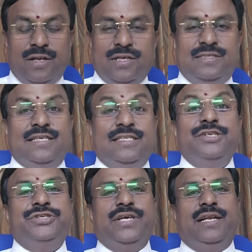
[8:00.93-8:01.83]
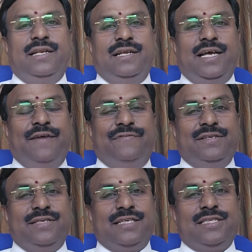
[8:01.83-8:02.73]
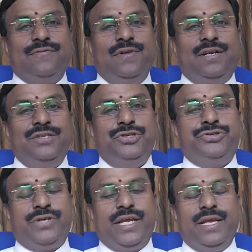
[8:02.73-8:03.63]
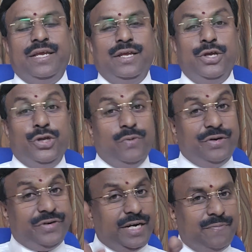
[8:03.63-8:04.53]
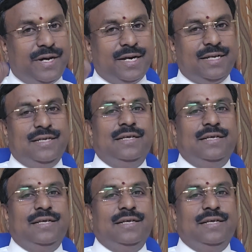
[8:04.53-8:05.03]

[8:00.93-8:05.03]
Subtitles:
is essential. After successful registering your trademark,